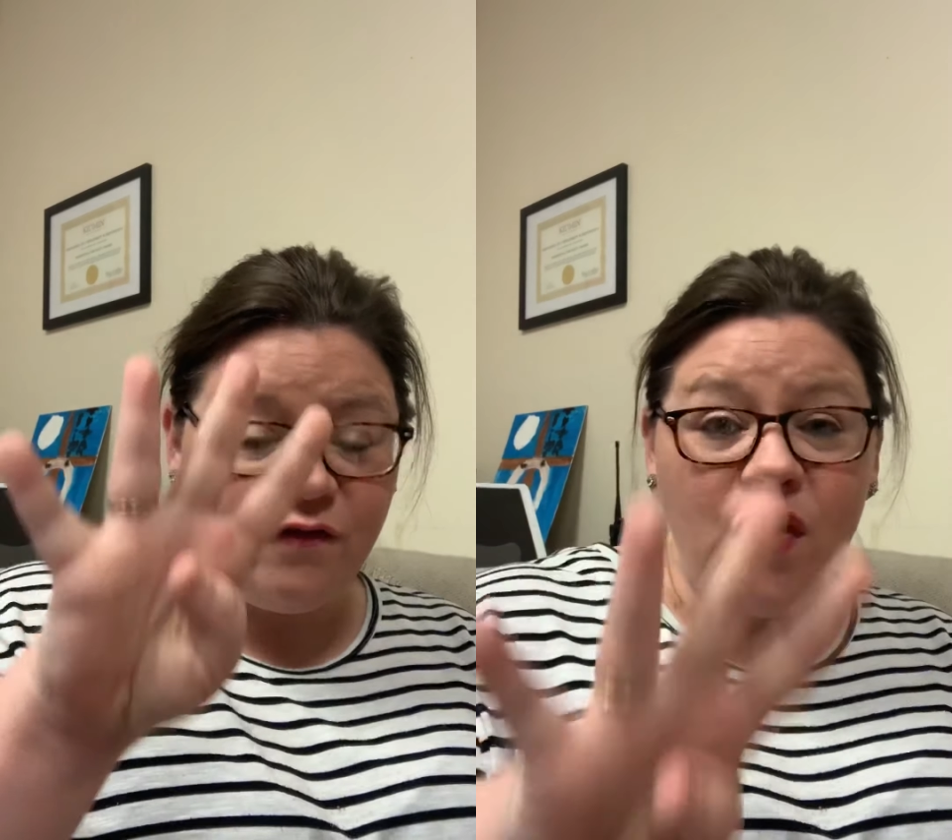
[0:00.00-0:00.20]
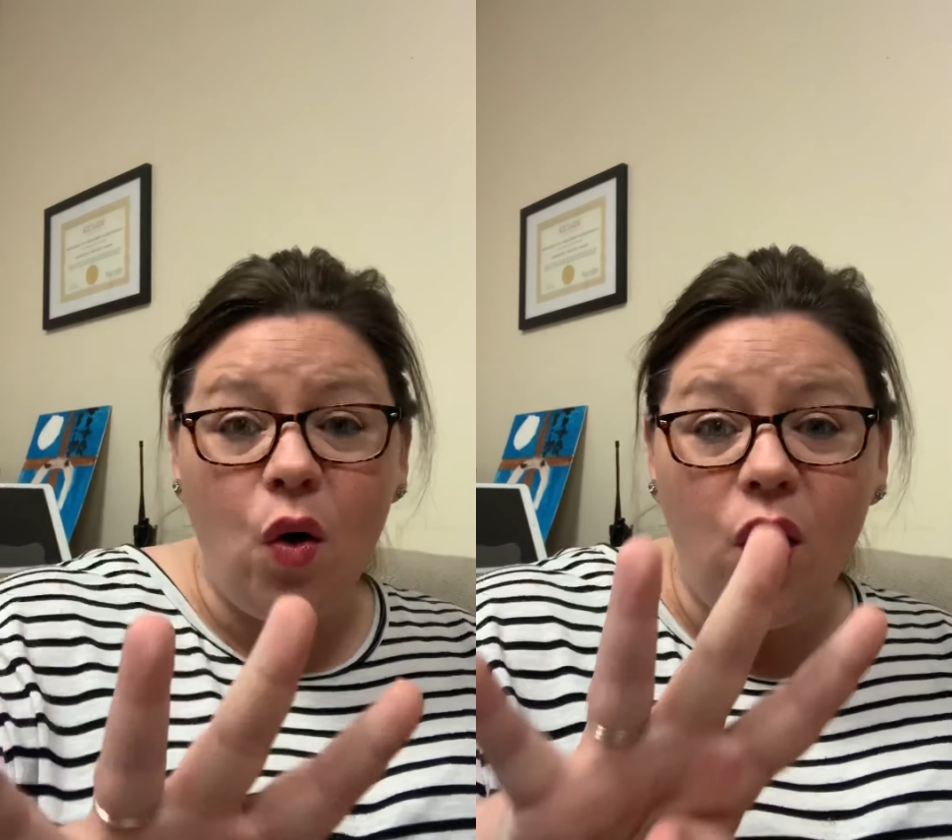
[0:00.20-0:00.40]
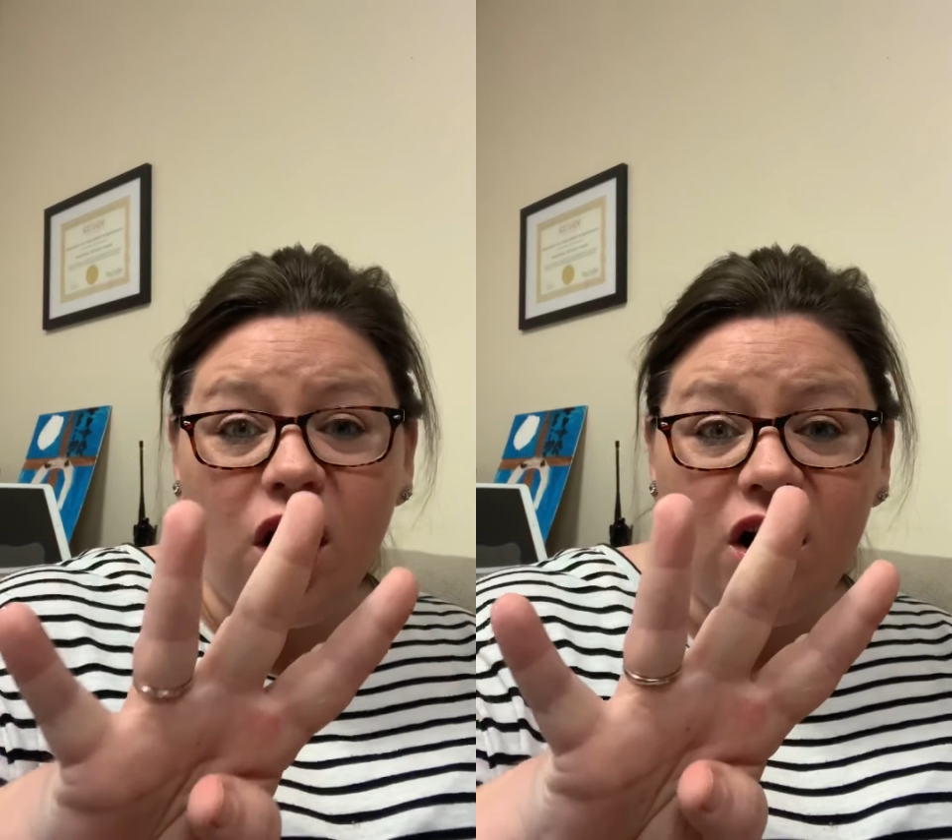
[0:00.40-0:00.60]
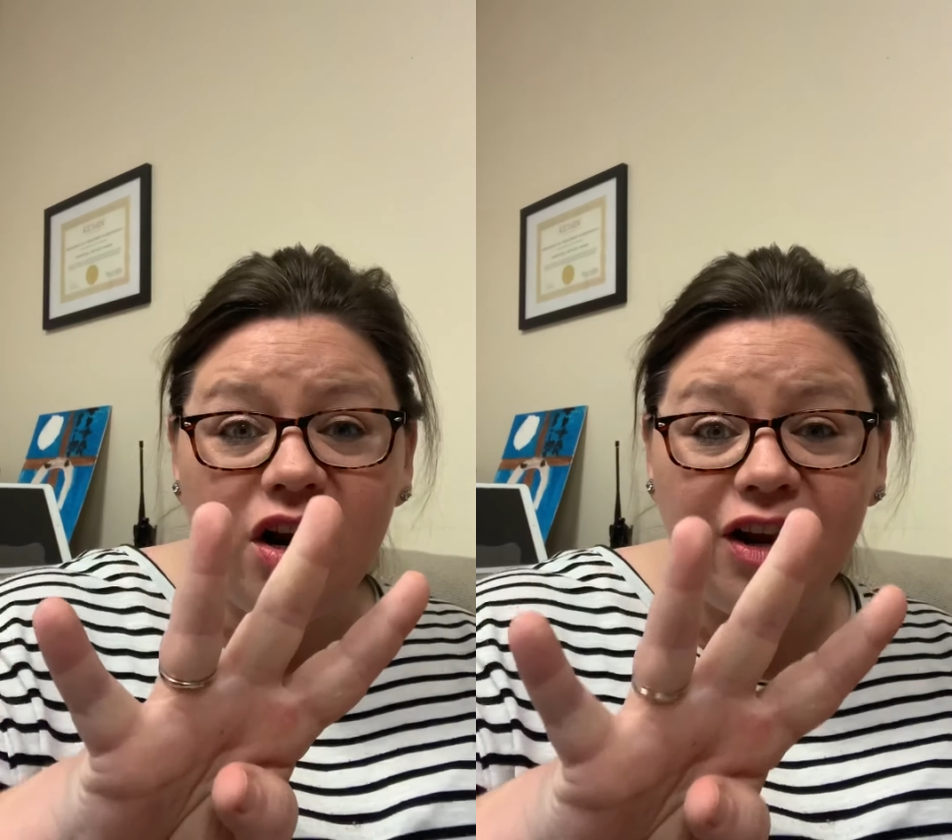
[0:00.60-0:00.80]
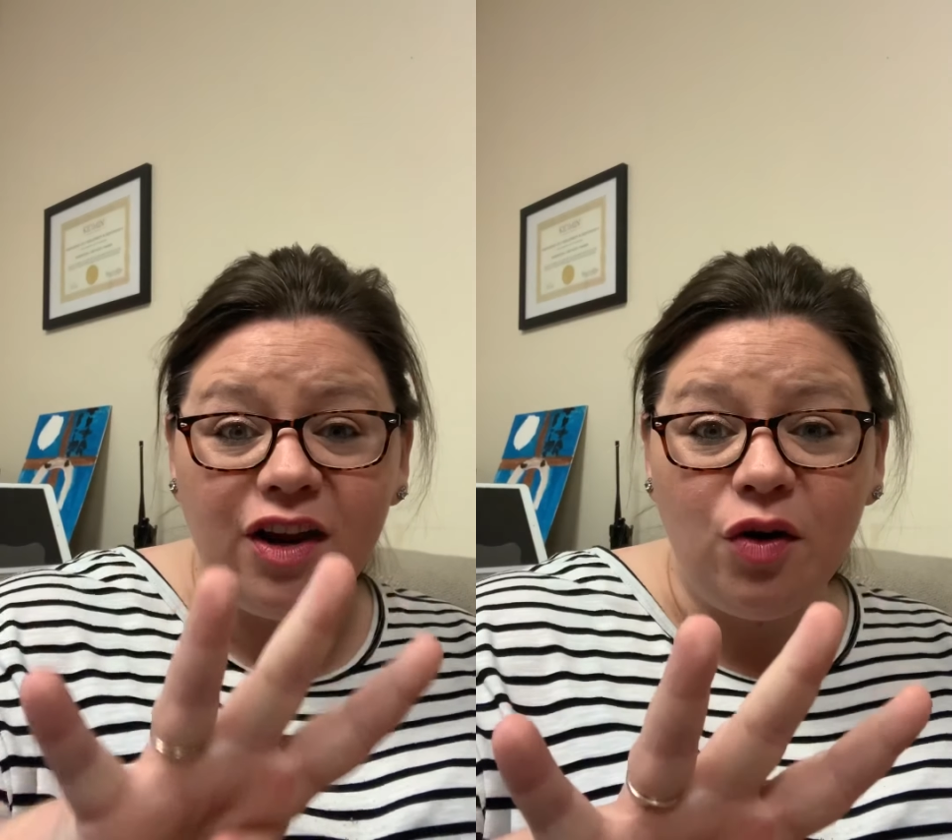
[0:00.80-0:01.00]
four
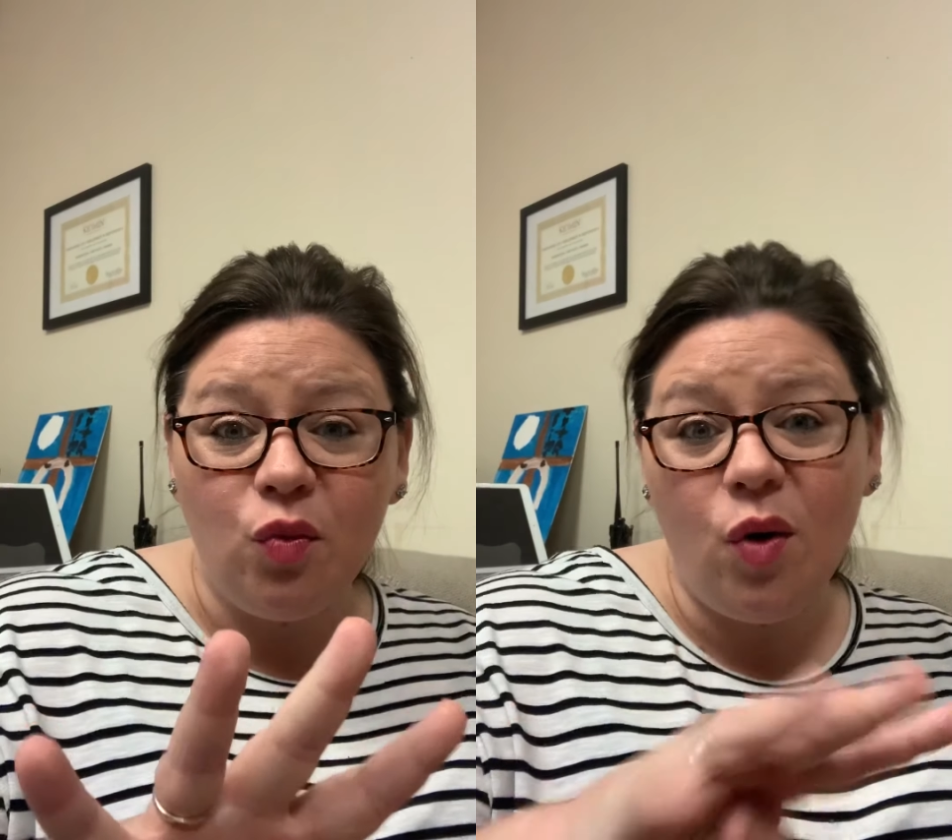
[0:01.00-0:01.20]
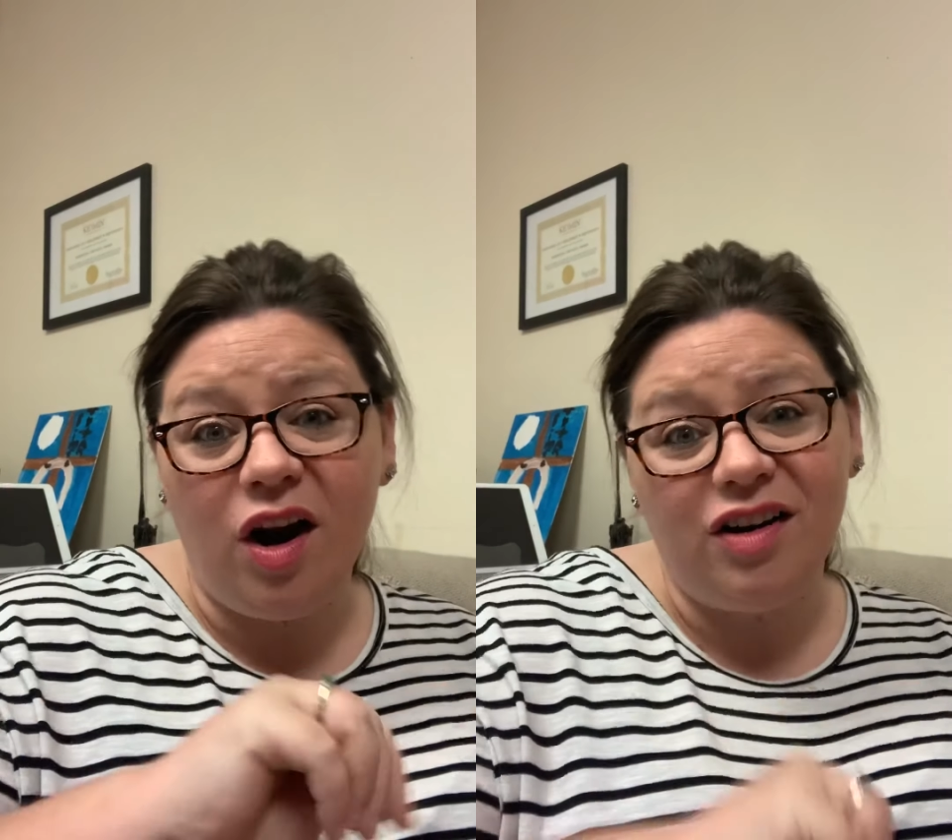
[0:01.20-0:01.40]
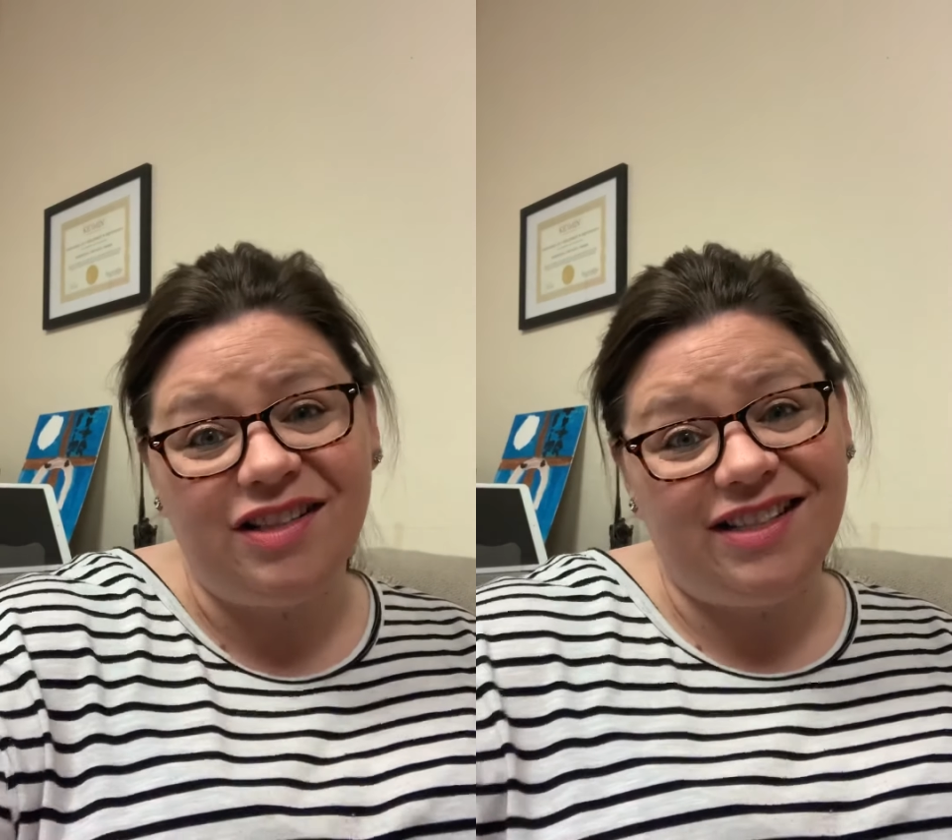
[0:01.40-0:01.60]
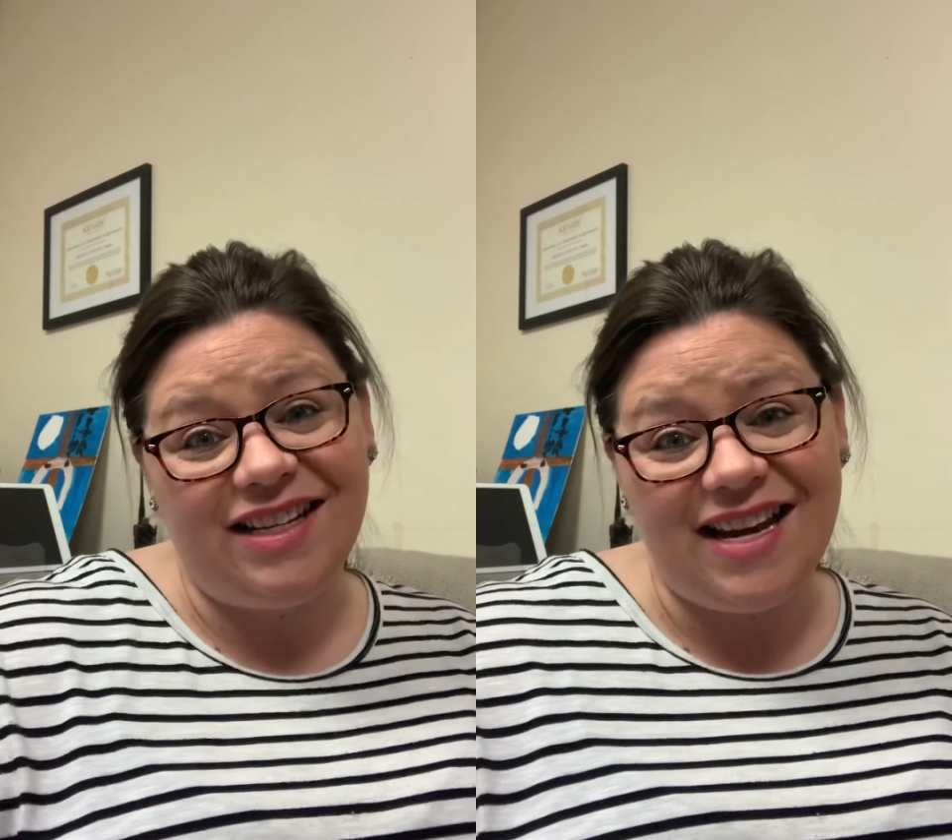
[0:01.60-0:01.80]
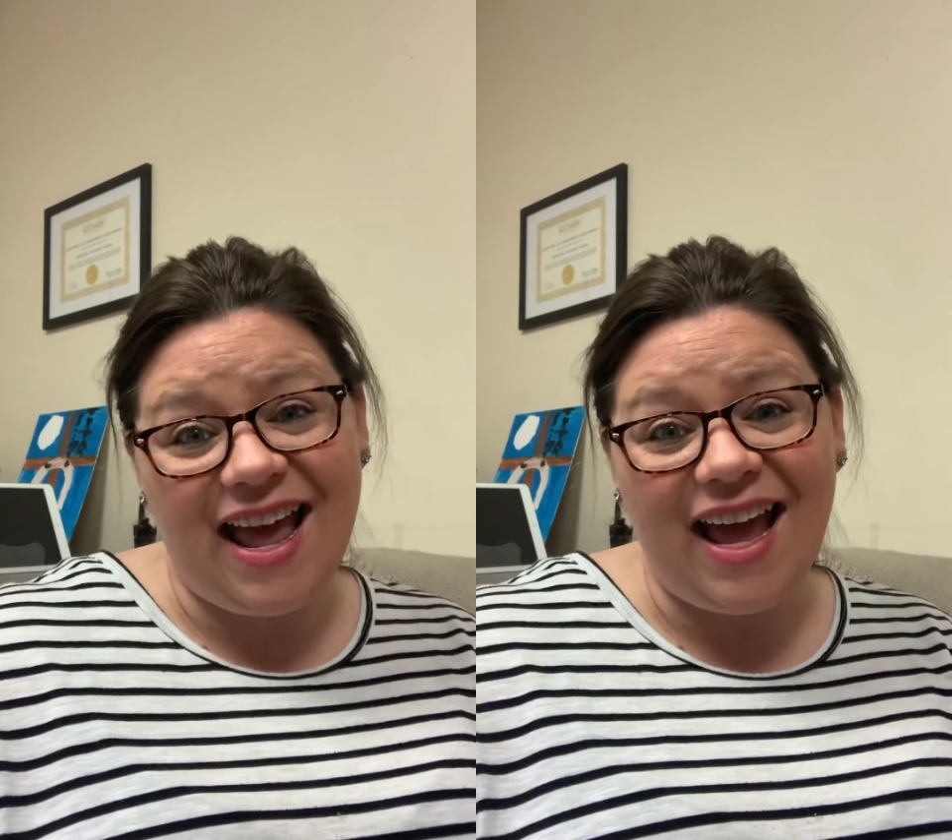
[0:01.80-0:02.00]
words
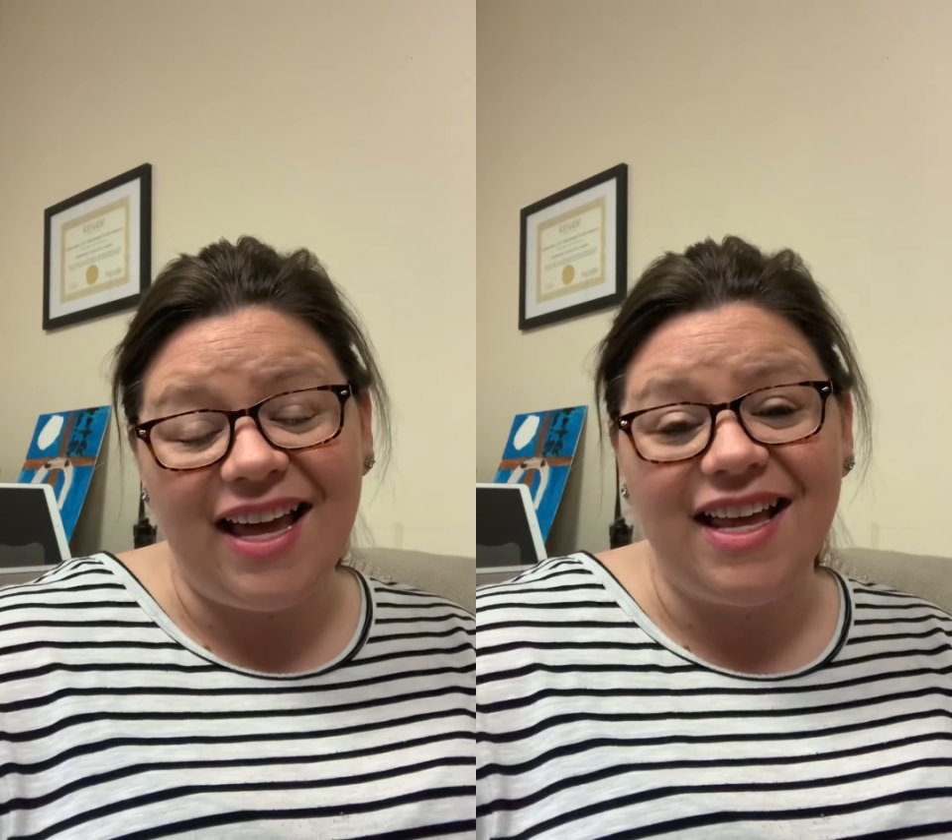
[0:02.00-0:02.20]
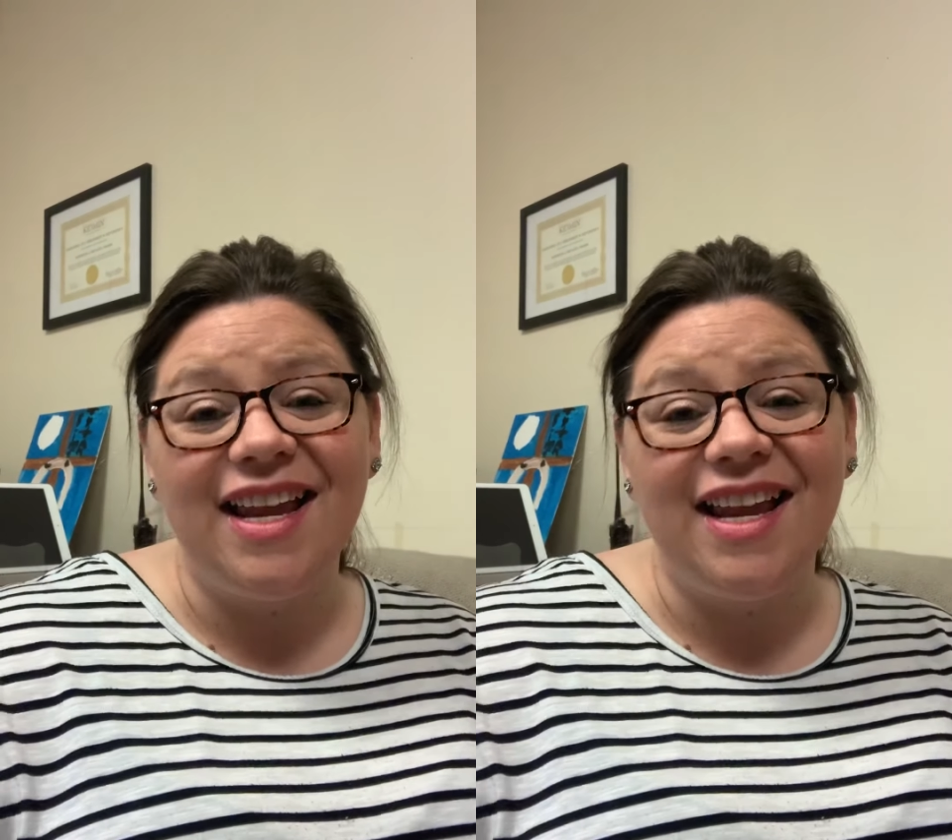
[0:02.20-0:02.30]
today